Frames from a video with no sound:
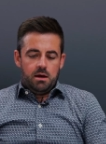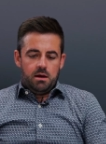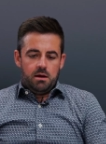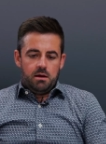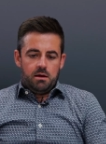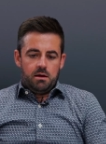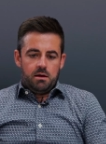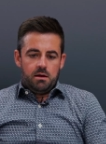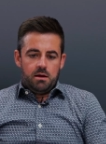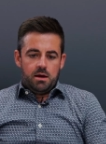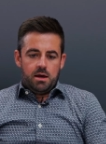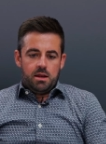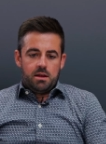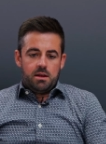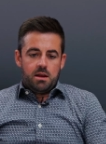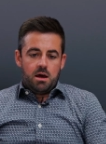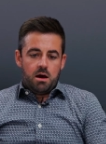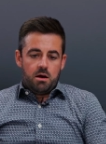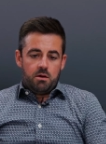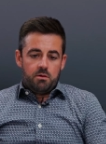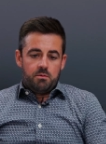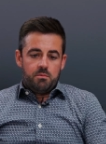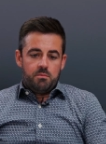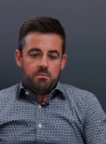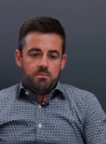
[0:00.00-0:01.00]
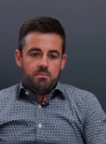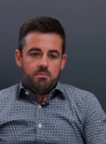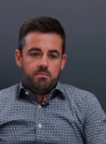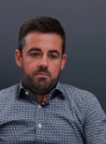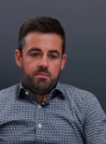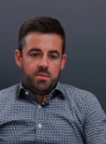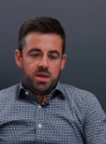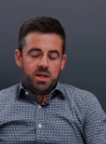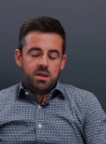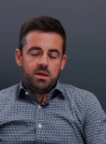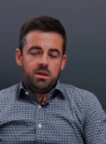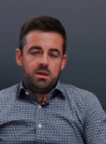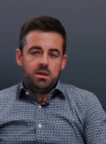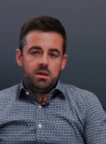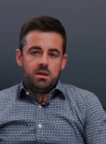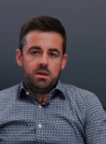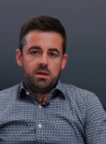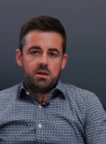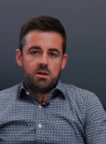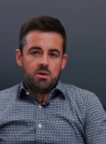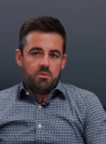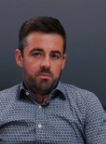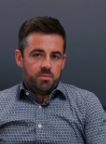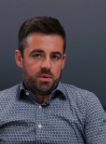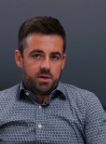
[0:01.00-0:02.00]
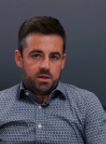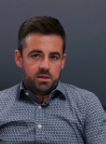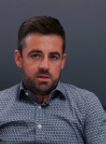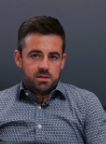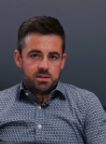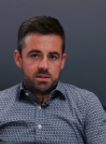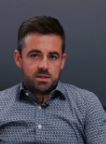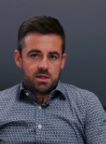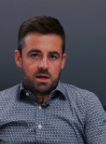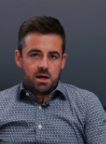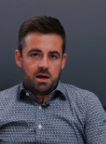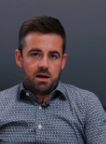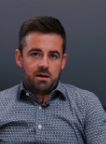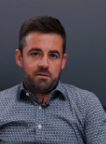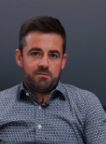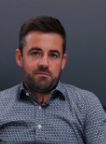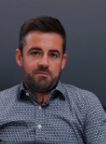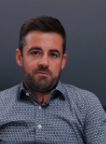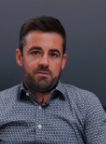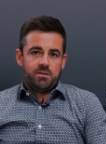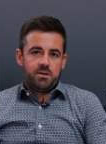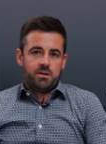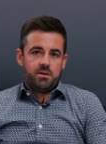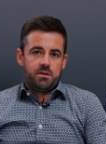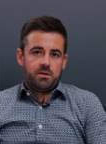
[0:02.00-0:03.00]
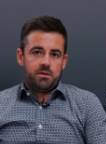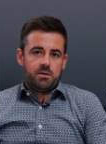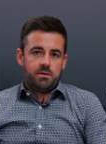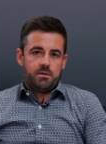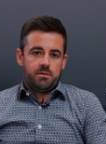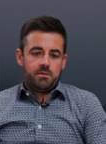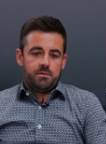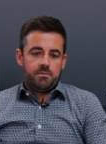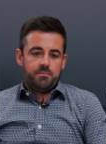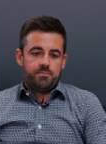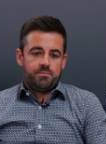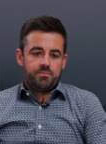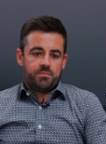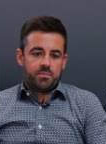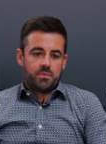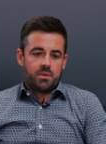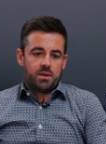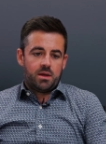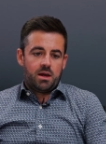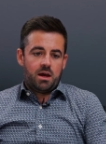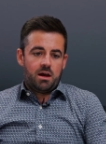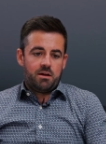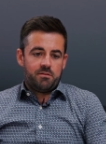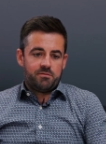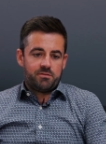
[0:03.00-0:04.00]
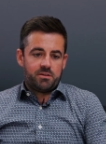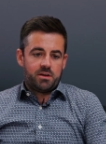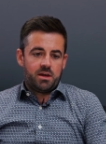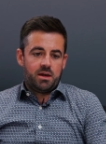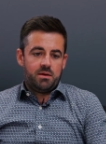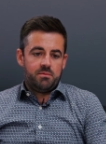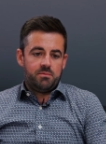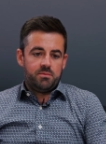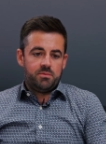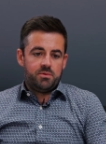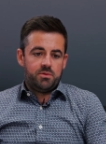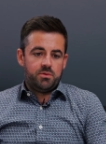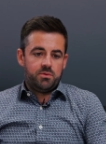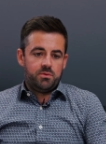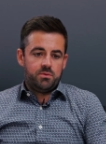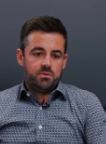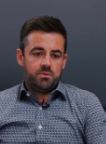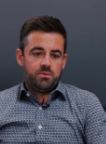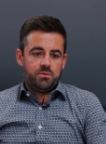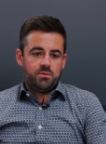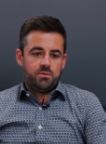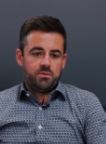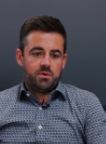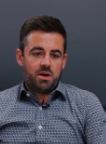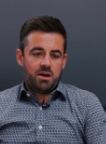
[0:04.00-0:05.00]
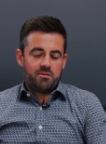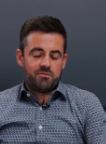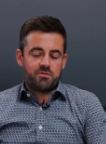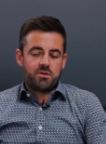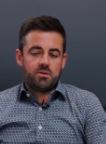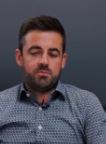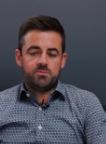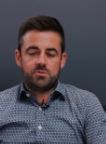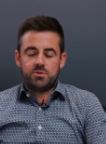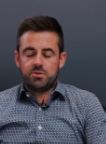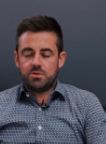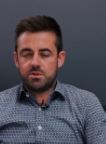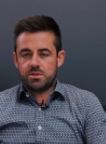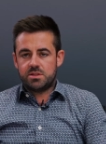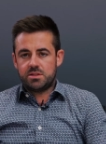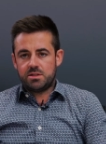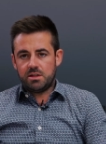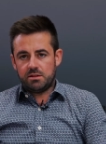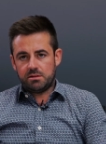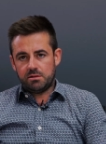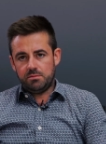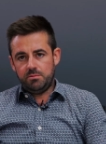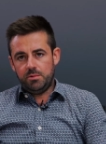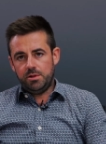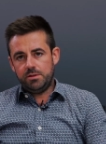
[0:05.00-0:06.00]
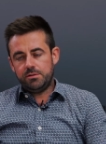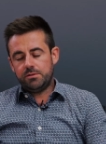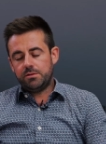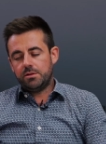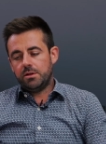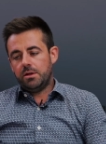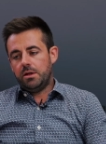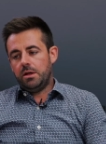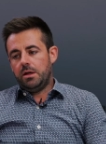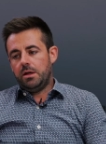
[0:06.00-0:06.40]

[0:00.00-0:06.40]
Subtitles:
And now many companies have come to a settlement